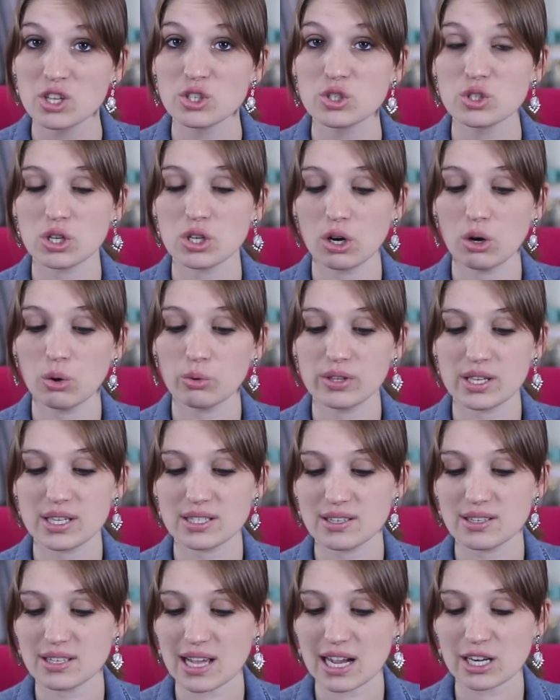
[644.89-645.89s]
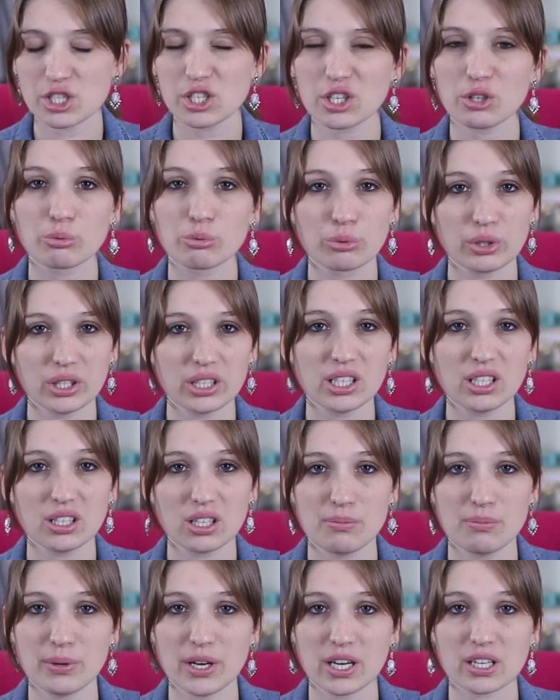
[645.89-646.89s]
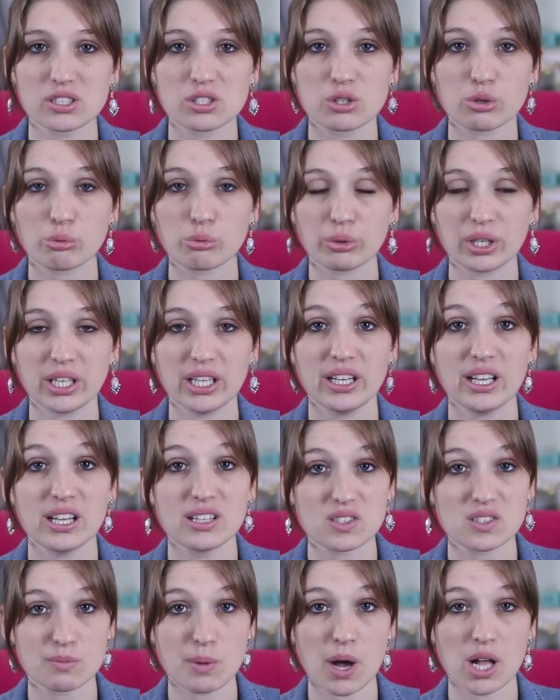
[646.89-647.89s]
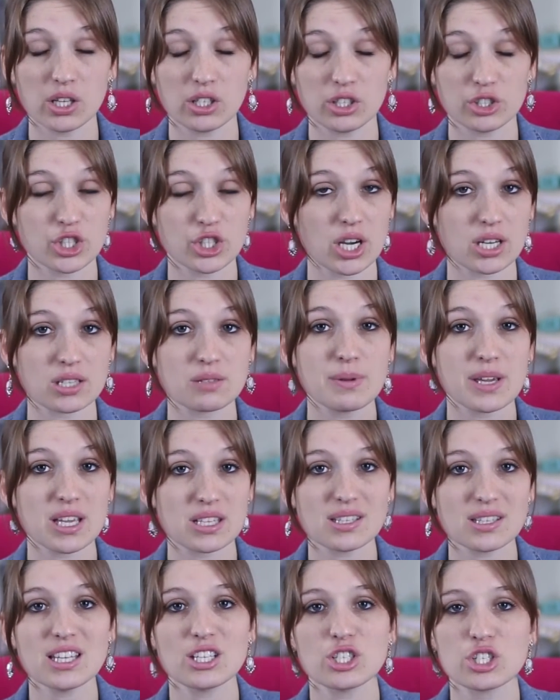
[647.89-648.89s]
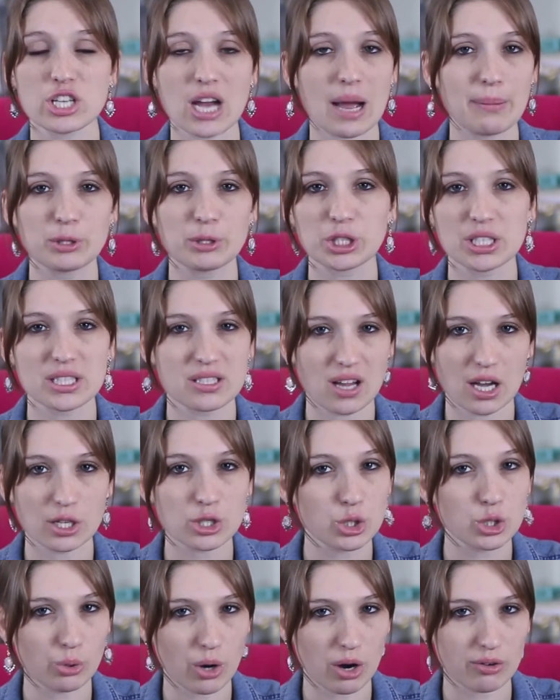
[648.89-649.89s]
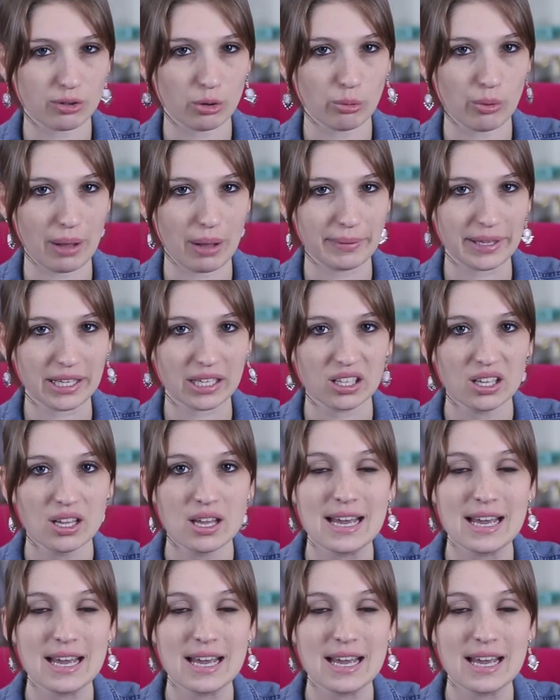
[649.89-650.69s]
So this is actually a really good book to read in small little chunks because each chapter is not too overwhelming.